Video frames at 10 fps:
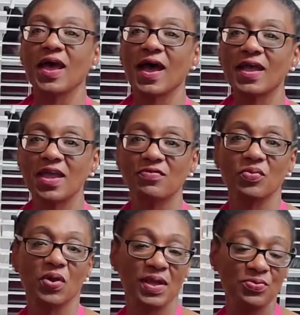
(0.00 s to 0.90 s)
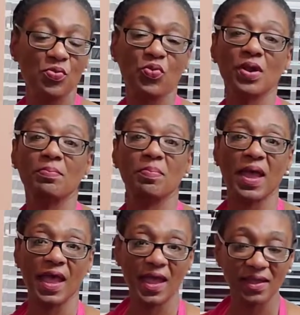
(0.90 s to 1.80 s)
Hi everyone, we're
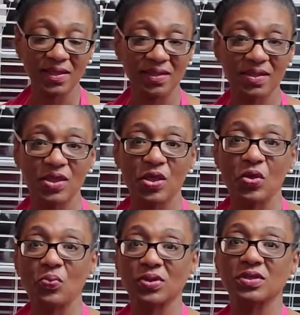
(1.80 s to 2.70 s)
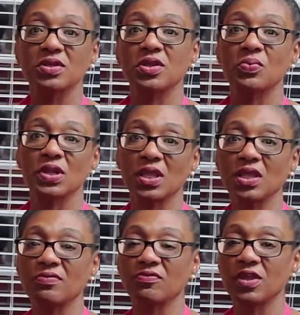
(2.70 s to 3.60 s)
back with Cooking with E
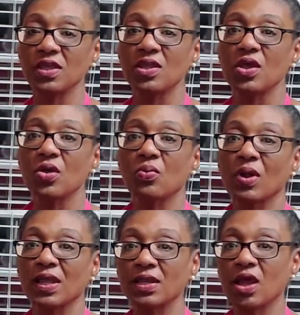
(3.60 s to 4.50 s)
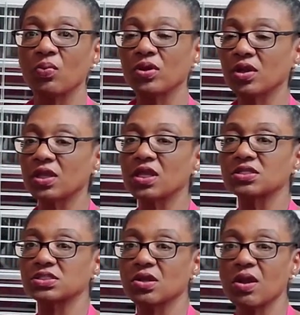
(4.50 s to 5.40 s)
and V. Right now we're going to get
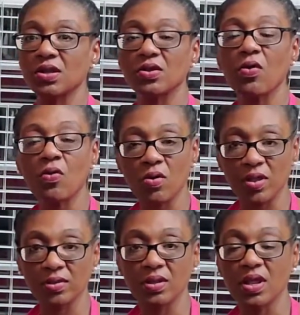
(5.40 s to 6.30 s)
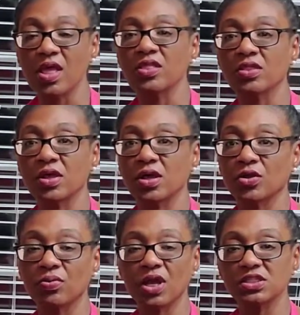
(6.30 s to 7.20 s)
started on the
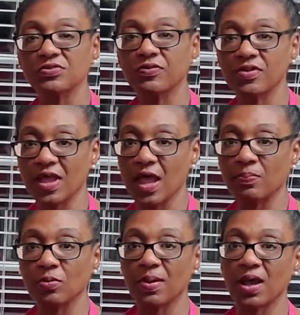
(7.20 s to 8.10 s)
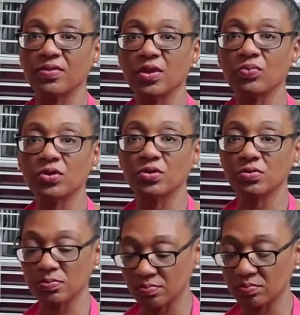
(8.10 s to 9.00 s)
crust for the apple pie that we're
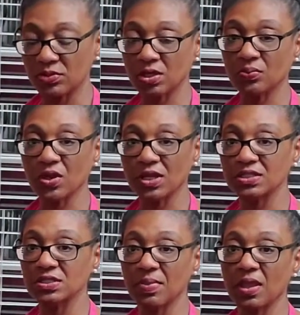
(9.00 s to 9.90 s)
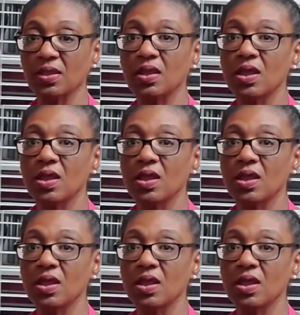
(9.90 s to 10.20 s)
getting ready to make.